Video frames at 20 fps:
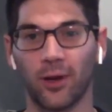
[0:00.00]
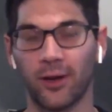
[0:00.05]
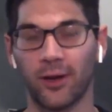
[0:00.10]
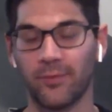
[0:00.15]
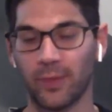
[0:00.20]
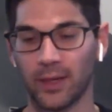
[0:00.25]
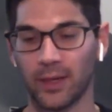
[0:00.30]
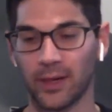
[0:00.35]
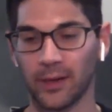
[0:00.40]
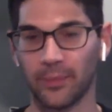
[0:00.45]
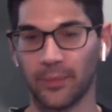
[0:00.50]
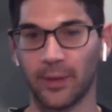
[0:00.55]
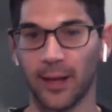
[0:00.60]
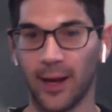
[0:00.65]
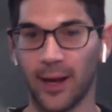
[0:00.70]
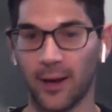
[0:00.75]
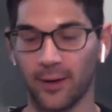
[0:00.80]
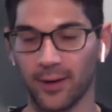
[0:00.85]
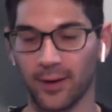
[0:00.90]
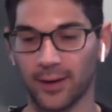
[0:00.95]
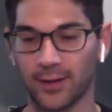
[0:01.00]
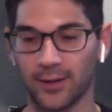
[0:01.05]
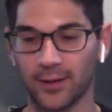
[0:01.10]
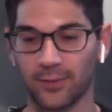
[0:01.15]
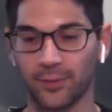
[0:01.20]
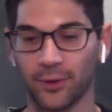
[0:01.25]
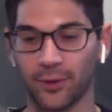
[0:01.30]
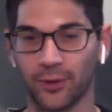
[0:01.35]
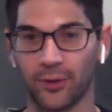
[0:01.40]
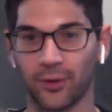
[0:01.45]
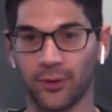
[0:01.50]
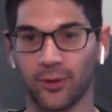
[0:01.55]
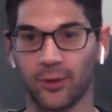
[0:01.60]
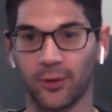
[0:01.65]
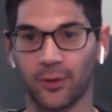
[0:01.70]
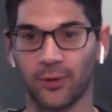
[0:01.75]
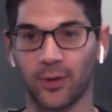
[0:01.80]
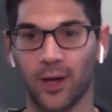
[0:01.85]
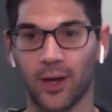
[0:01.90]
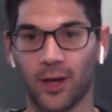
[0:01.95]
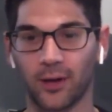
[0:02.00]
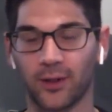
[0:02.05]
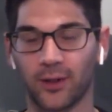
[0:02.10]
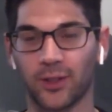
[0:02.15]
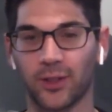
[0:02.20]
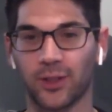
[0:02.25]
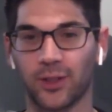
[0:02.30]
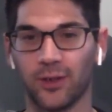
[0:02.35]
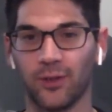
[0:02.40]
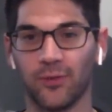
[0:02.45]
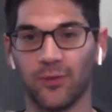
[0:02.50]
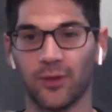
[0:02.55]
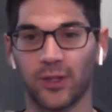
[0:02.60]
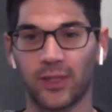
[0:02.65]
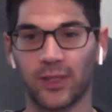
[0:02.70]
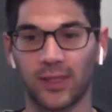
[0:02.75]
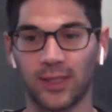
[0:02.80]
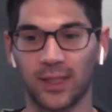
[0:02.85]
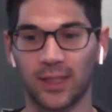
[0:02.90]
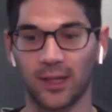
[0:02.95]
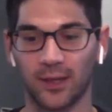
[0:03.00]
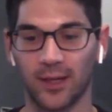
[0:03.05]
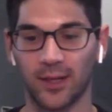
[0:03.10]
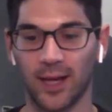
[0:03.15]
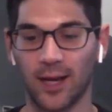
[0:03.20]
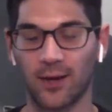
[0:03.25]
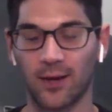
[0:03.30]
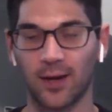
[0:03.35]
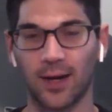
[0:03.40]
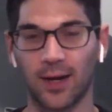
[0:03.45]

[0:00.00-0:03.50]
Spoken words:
I've been helping out at some local colleges, universities here in town, and